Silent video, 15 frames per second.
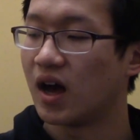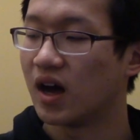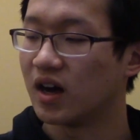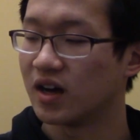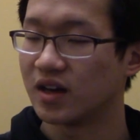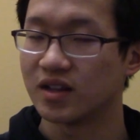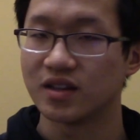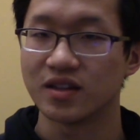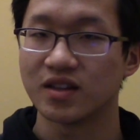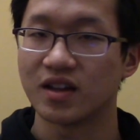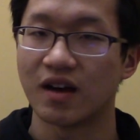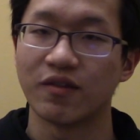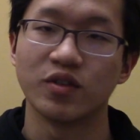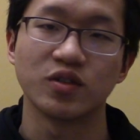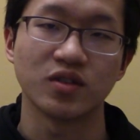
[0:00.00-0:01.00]

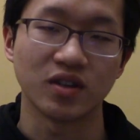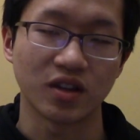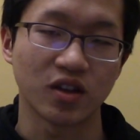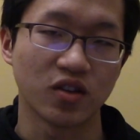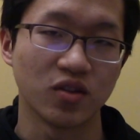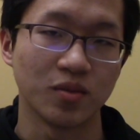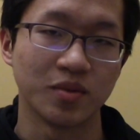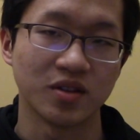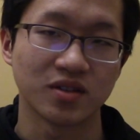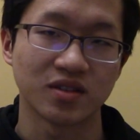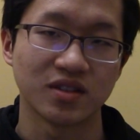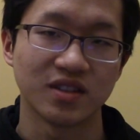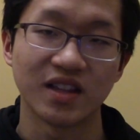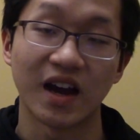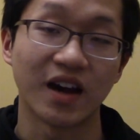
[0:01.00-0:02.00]
obviously the cube
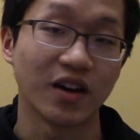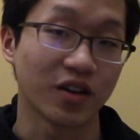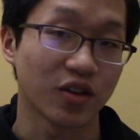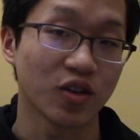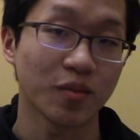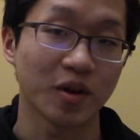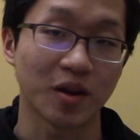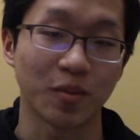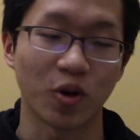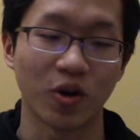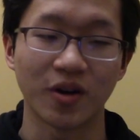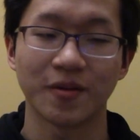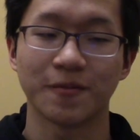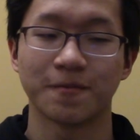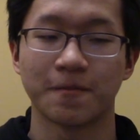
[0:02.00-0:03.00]
is not a cube
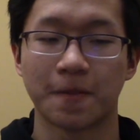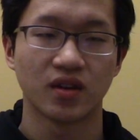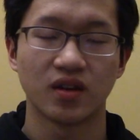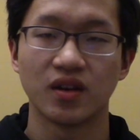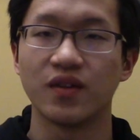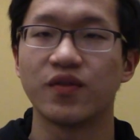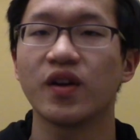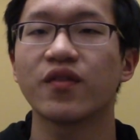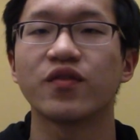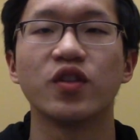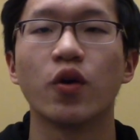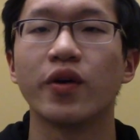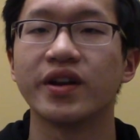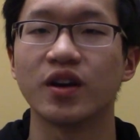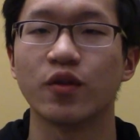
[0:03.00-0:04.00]
anymore. If you have
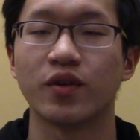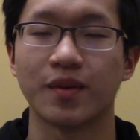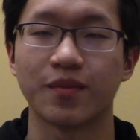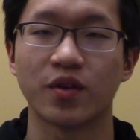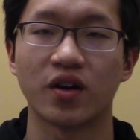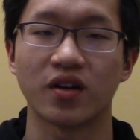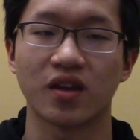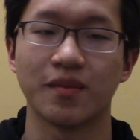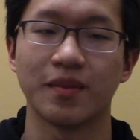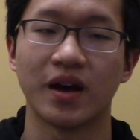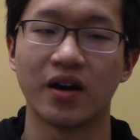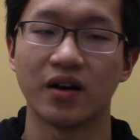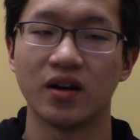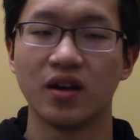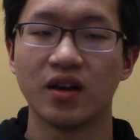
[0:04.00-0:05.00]
no idea what I'm talking
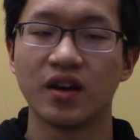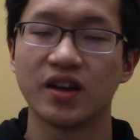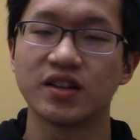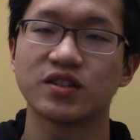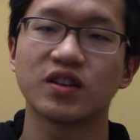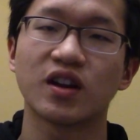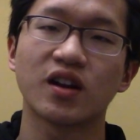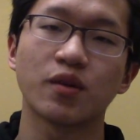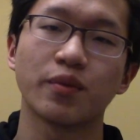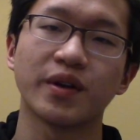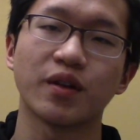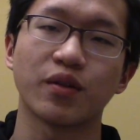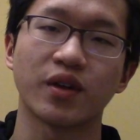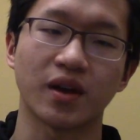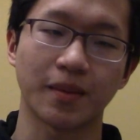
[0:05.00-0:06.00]
about, here's another way
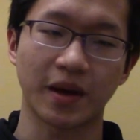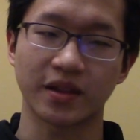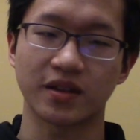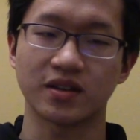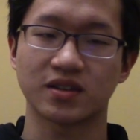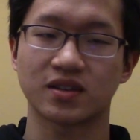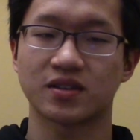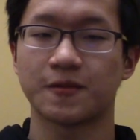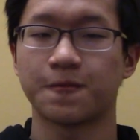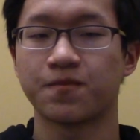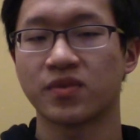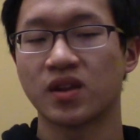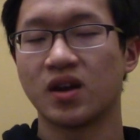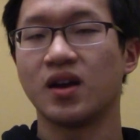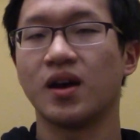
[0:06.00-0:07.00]
to think about this.
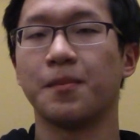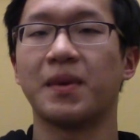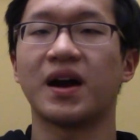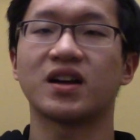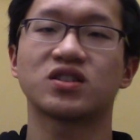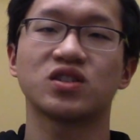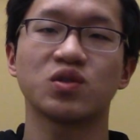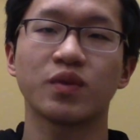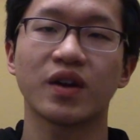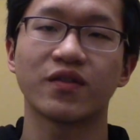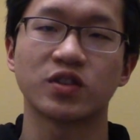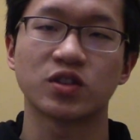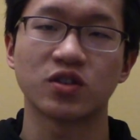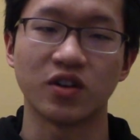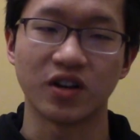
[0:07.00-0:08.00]
Imagine we have a
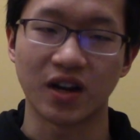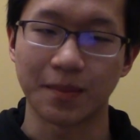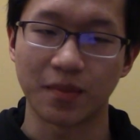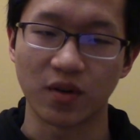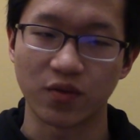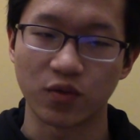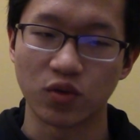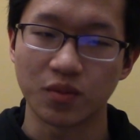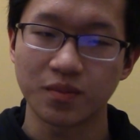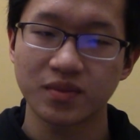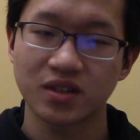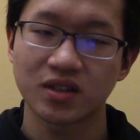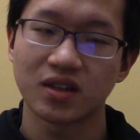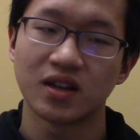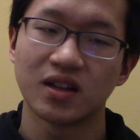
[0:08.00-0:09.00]
certain number of
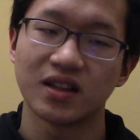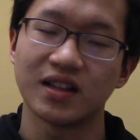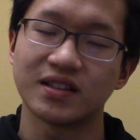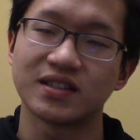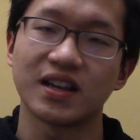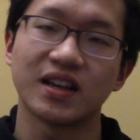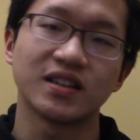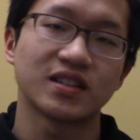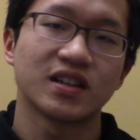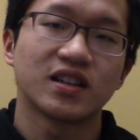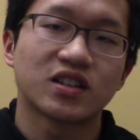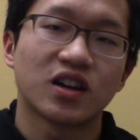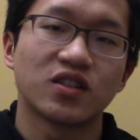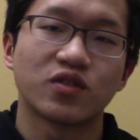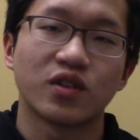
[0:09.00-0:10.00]
rooms, let's say
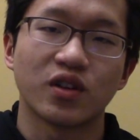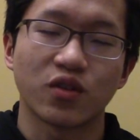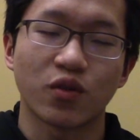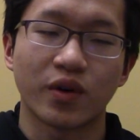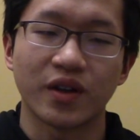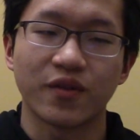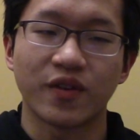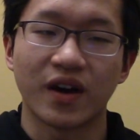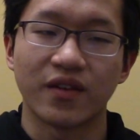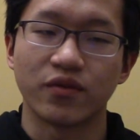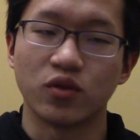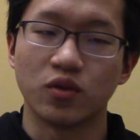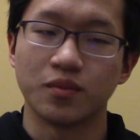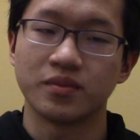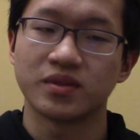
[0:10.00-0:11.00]
625
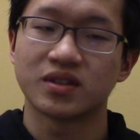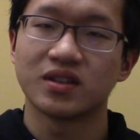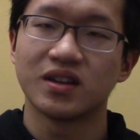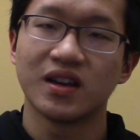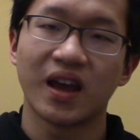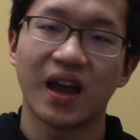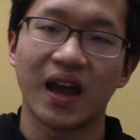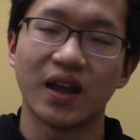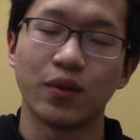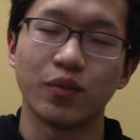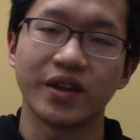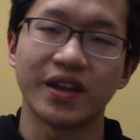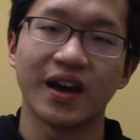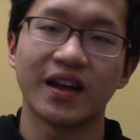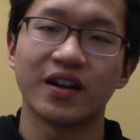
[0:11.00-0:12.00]
rooms, and
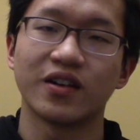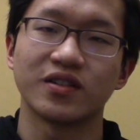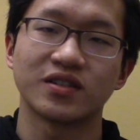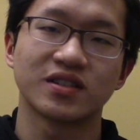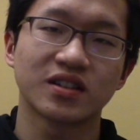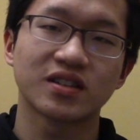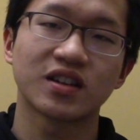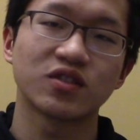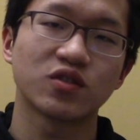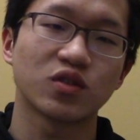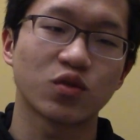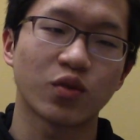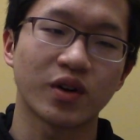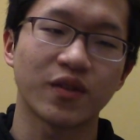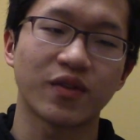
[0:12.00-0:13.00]
we gather
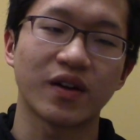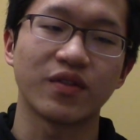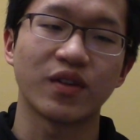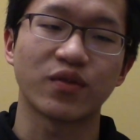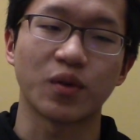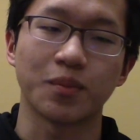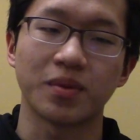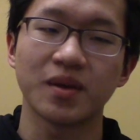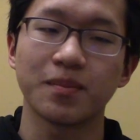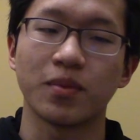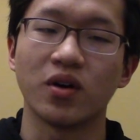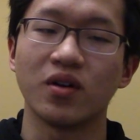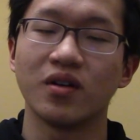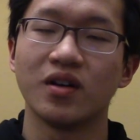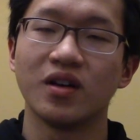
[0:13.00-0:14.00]
625 different
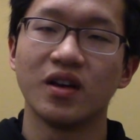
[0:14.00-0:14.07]
people,